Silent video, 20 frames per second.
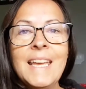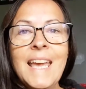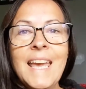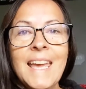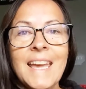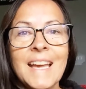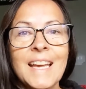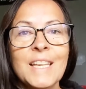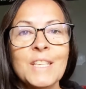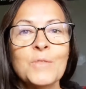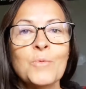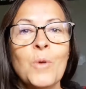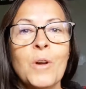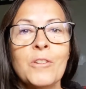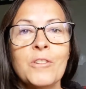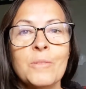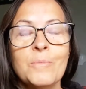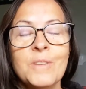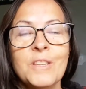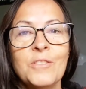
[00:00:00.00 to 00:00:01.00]
Hey guys,
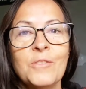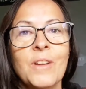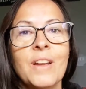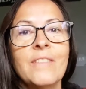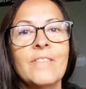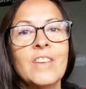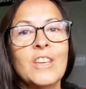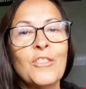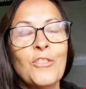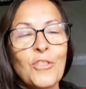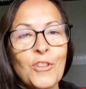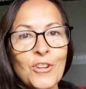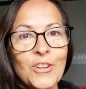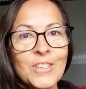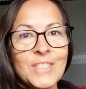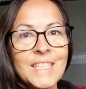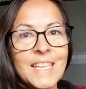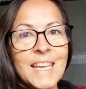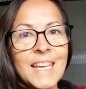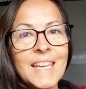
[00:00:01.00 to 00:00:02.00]
welcome to Thriving
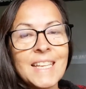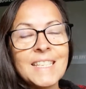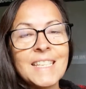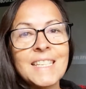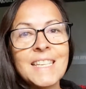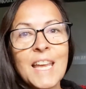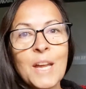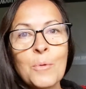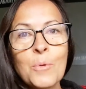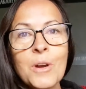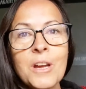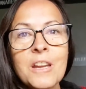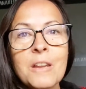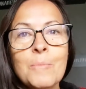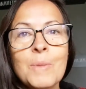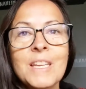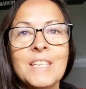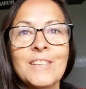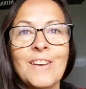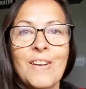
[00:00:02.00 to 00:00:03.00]
Thursday. Today we're going to
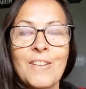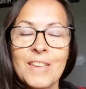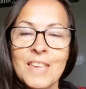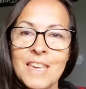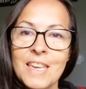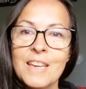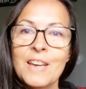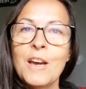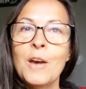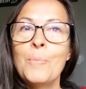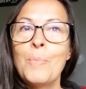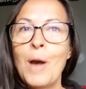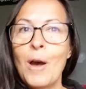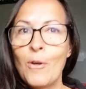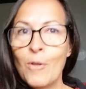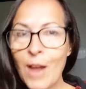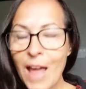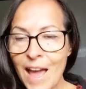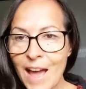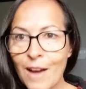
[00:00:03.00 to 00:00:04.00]
be talking
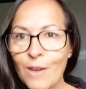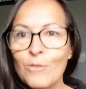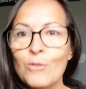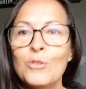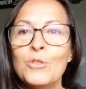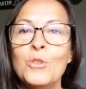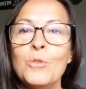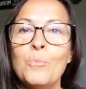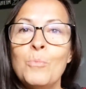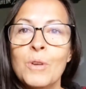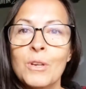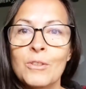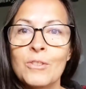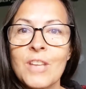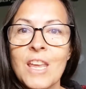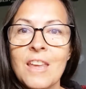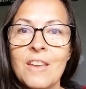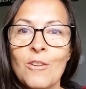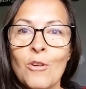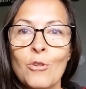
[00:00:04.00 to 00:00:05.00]
about how to
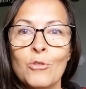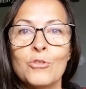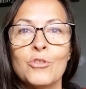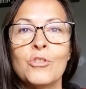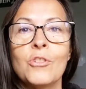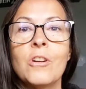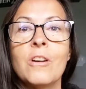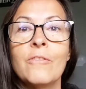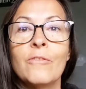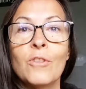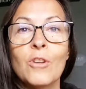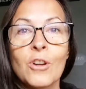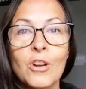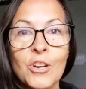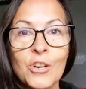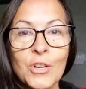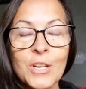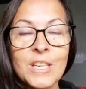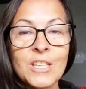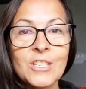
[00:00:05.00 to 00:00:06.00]
build a culture of
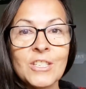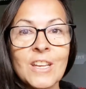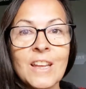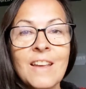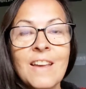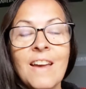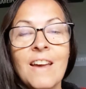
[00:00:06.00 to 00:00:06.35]
courage.